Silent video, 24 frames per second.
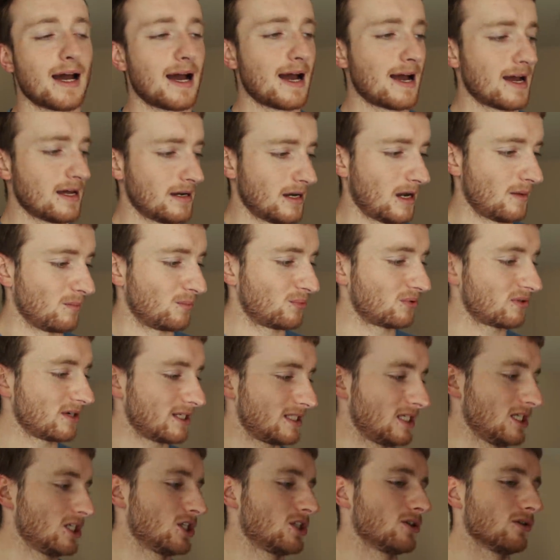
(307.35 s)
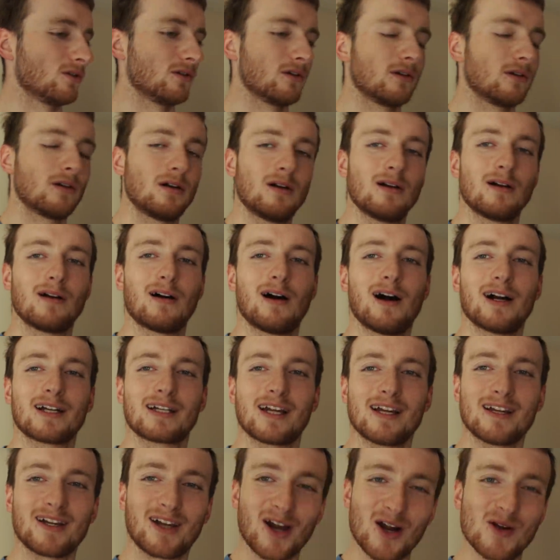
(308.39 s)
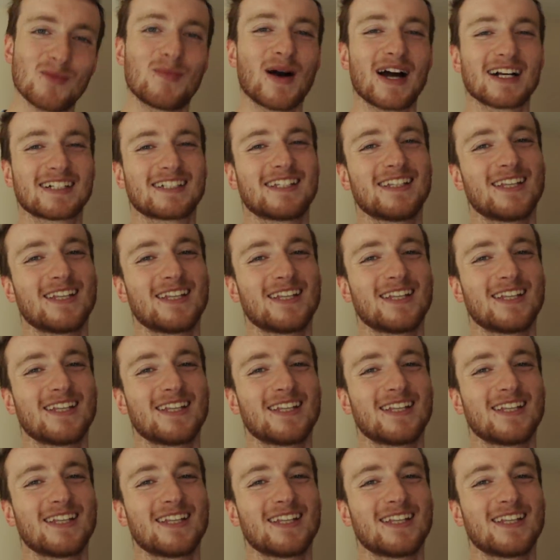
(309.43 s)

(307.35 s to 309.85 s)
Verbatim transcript: and I'm pretty sure I can go back